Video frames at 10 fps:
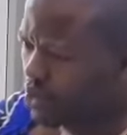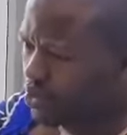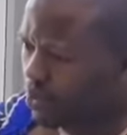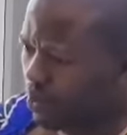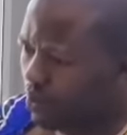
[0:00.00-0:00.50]

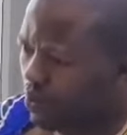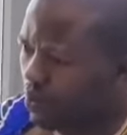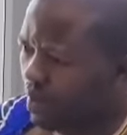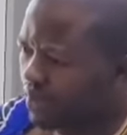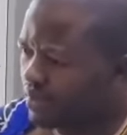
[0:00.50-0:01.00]
So
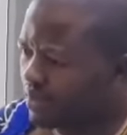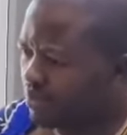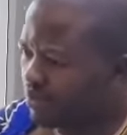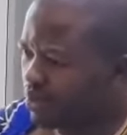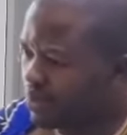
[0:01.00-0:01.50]
what is
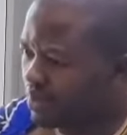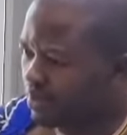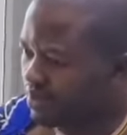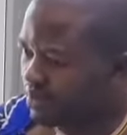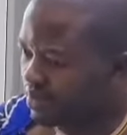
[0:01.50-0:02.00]

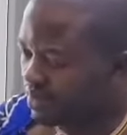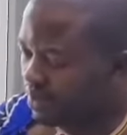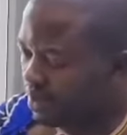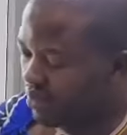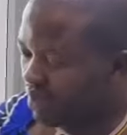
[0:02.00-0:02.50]
important
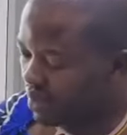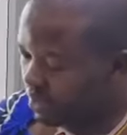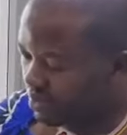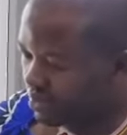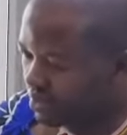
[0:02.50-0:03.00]
in our
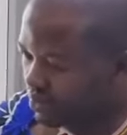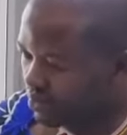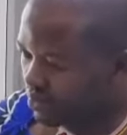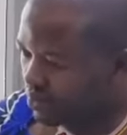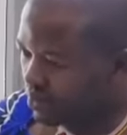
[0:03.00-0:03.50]
country,
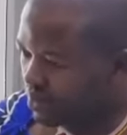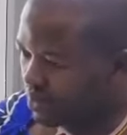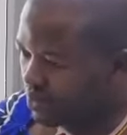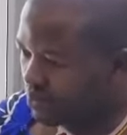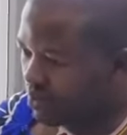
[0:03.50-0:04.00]
Lulu,
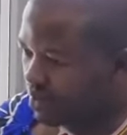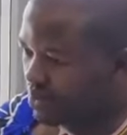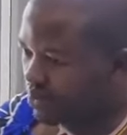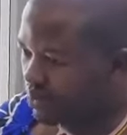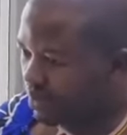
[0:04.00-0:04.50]
is to make
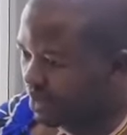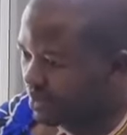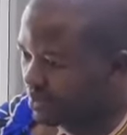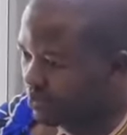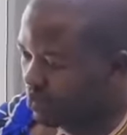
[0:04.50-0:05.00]
sure
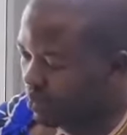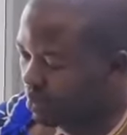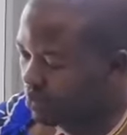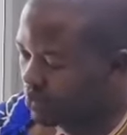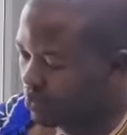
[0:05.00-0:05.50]
that we
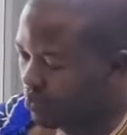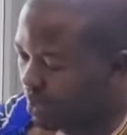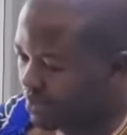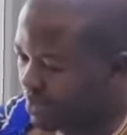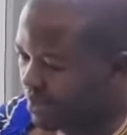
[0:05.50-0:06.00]
work
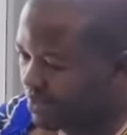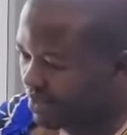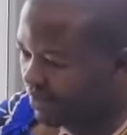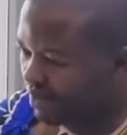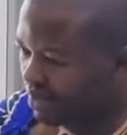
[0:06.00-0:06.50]
towards
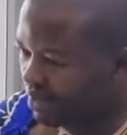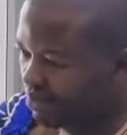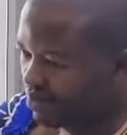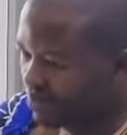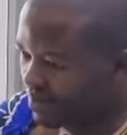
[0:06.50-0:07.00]
achieving
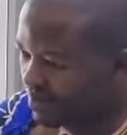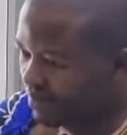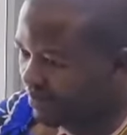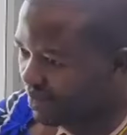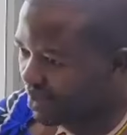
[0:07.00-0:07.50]

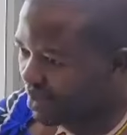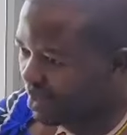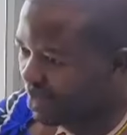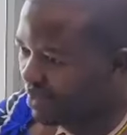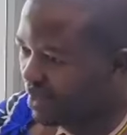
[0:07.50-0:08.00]
democracy. Mm.
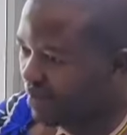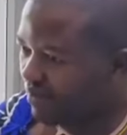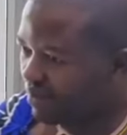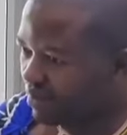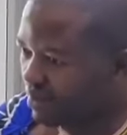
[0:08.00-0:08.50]
And
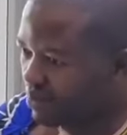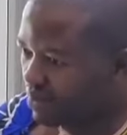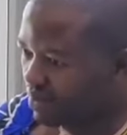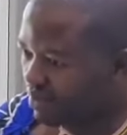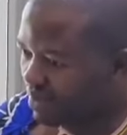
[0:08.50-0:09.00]
everything
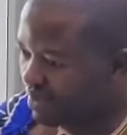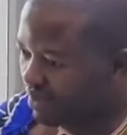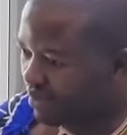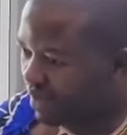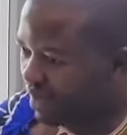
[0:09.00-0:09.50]
will be
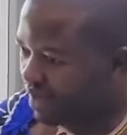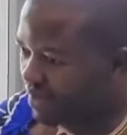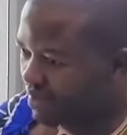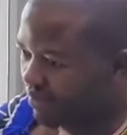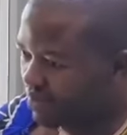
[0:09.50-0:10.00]

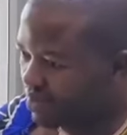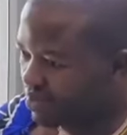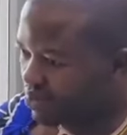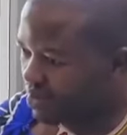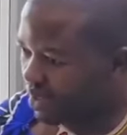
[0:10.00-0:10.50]
stabilized, even
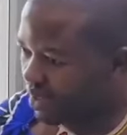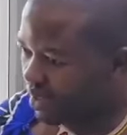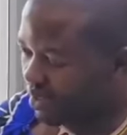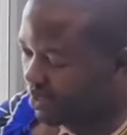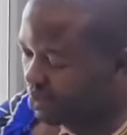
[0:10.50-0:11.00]
social
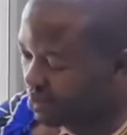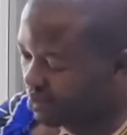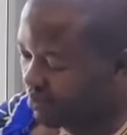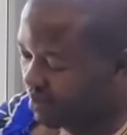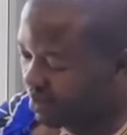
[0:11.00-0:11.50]
and
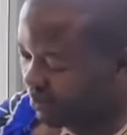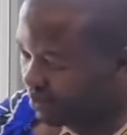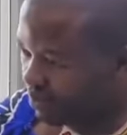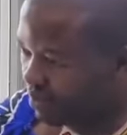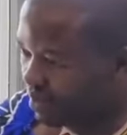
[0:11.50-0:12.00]
economic
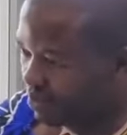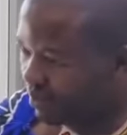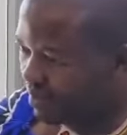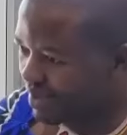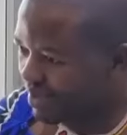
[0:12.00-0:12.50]
development will
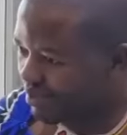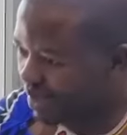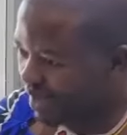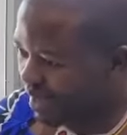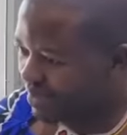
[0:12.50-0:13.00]
be
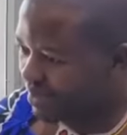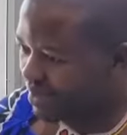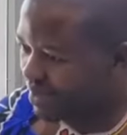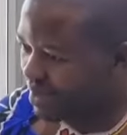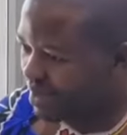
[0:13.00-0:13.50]
stabilized